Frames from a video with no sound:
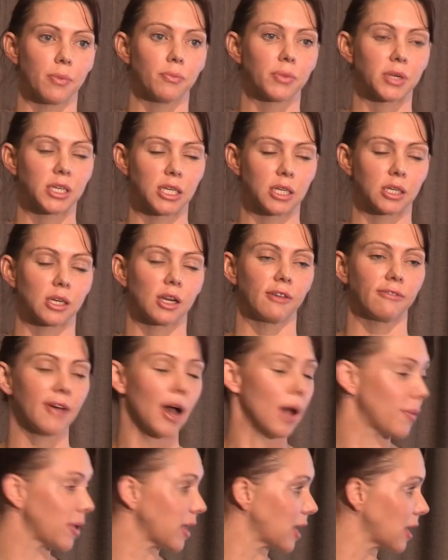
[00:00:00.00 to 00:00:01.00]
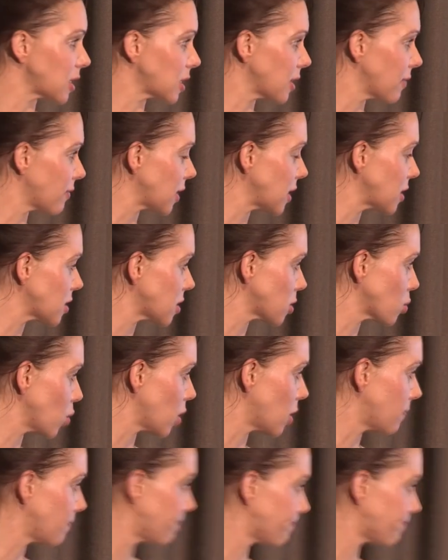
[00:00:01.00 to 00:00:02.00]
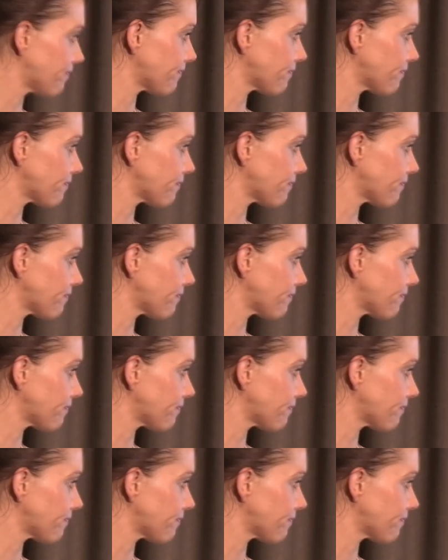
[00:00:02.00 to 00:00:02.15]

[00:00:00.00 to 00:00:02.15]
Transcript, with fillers: and potentially farming activities as well.